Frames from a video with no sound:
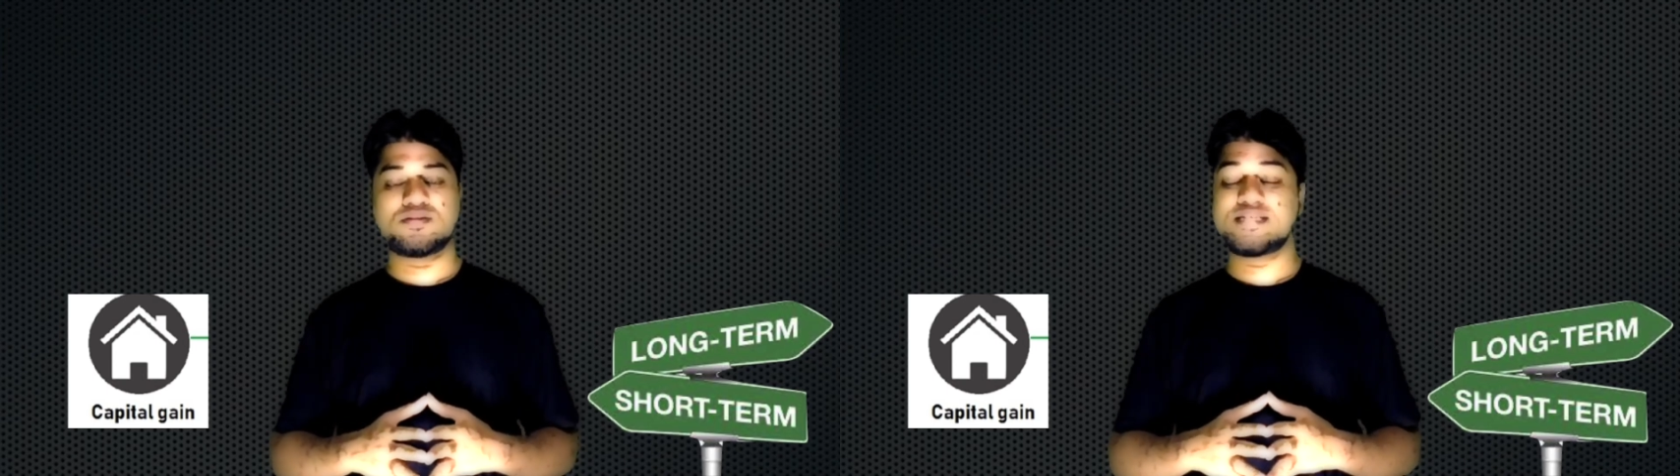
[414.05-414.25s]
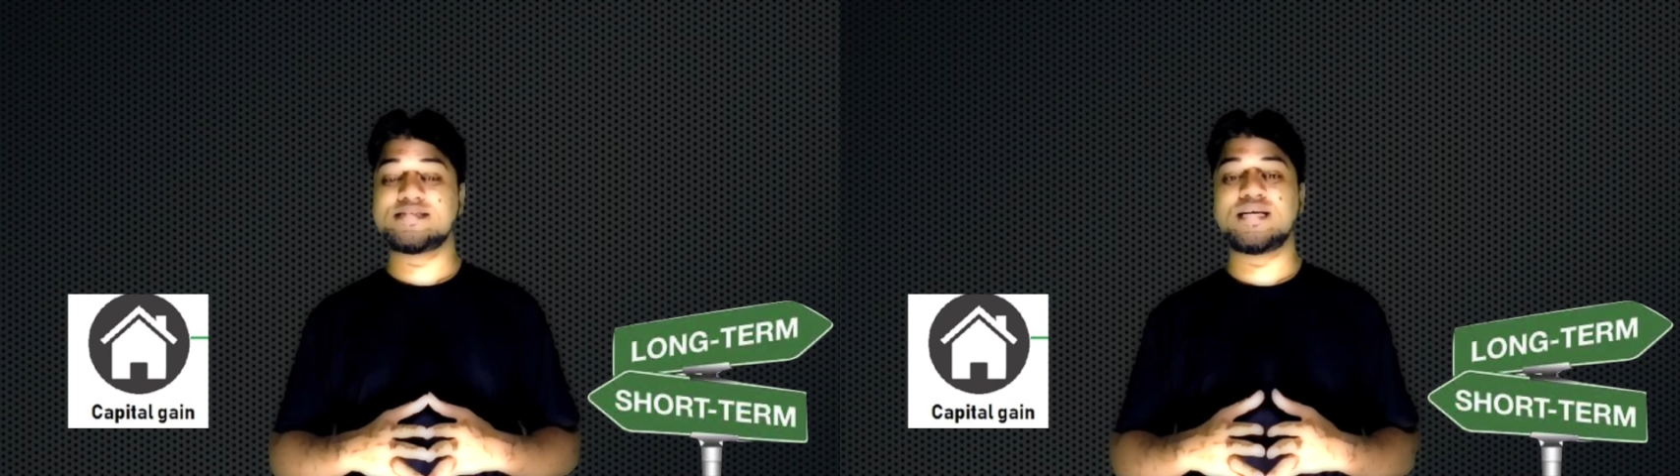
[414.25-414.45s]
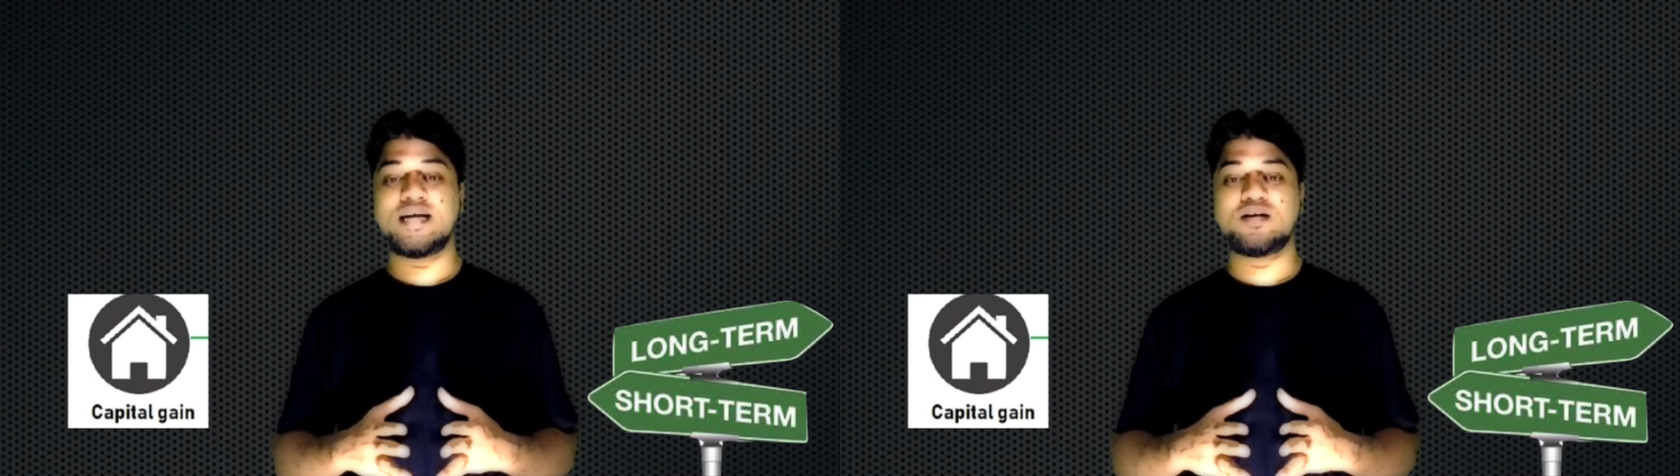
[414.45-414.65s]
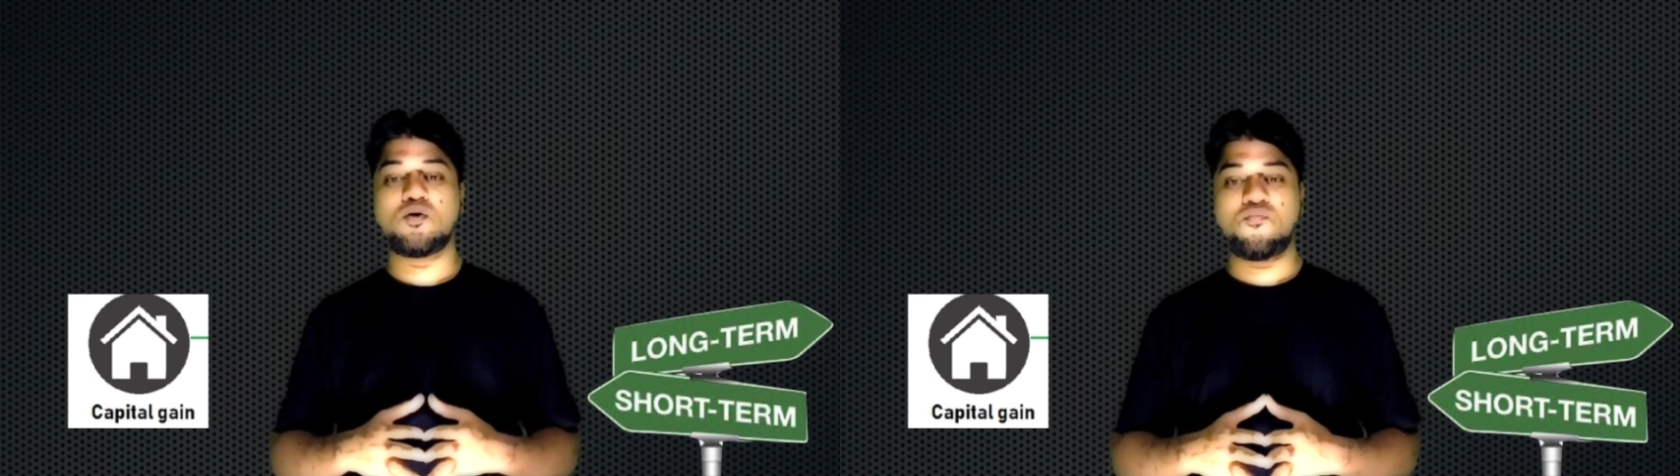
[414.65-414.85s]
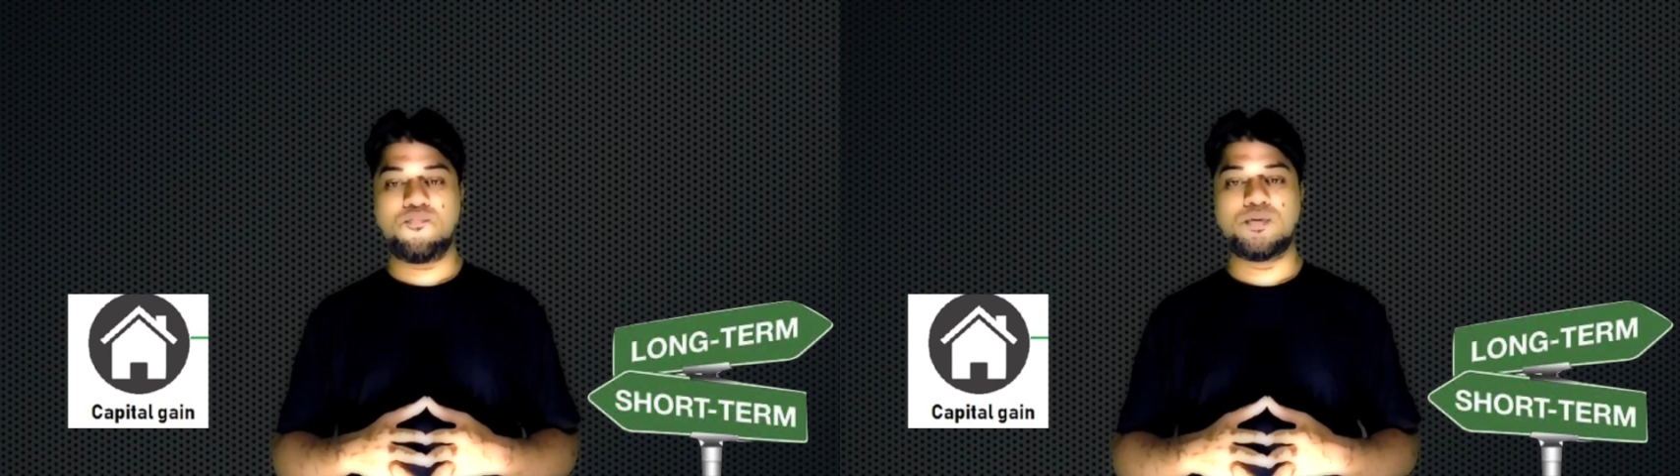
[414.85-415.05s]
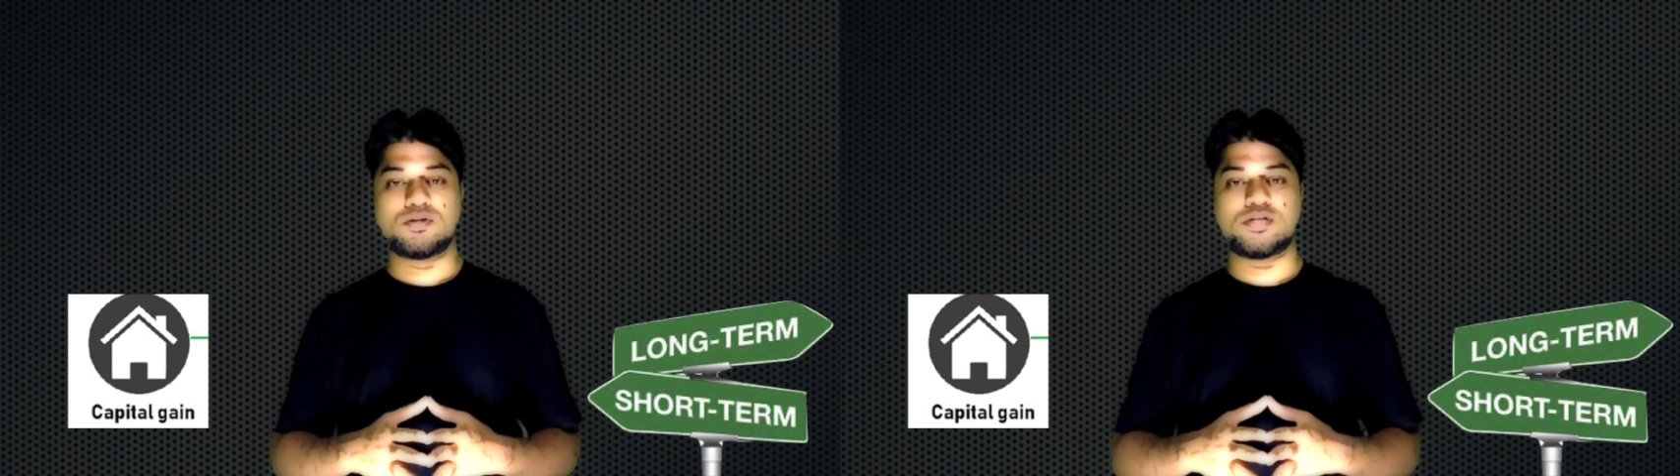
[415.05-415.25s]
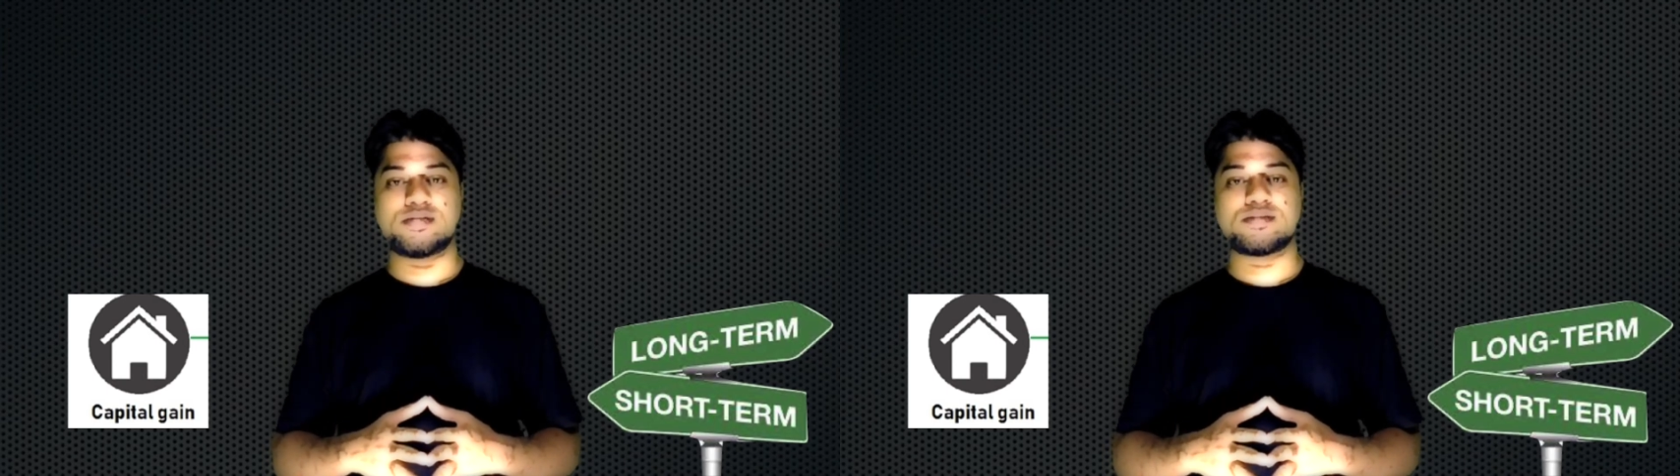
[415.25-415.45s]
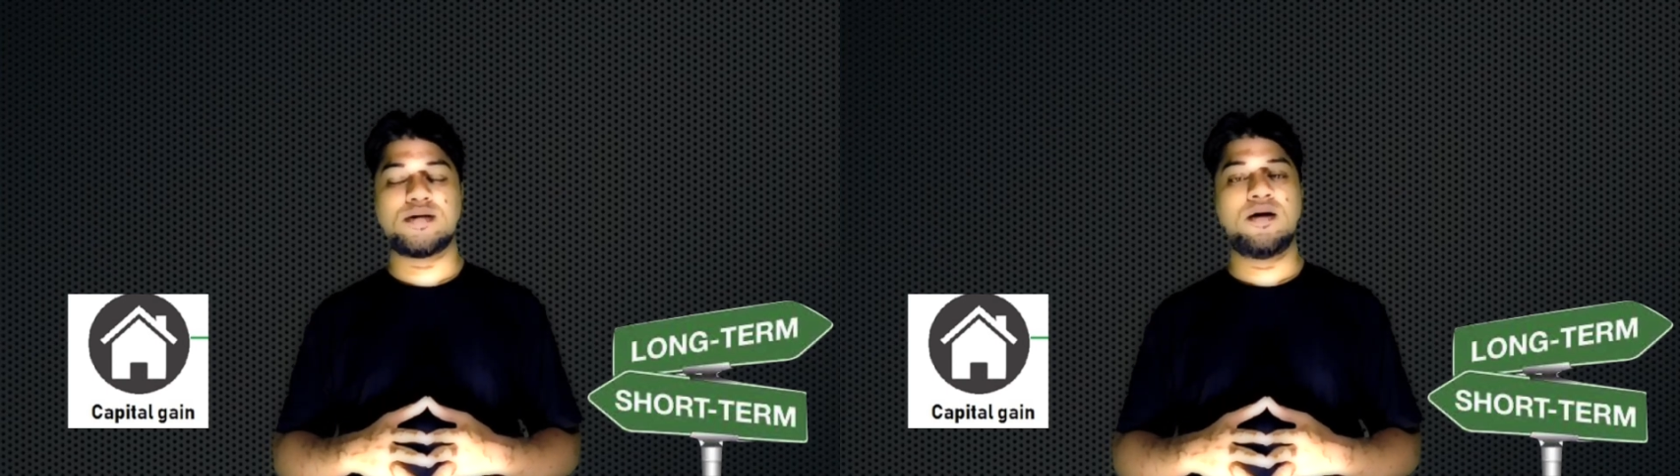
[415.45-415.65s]
since the date of
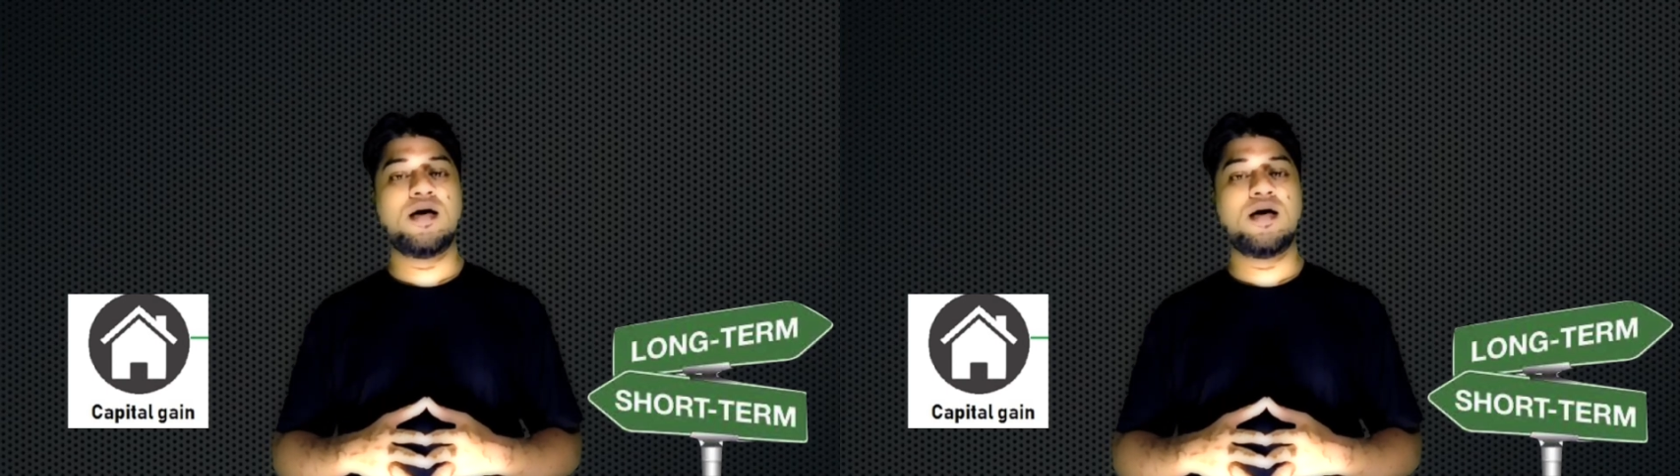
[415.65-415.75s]
purchase.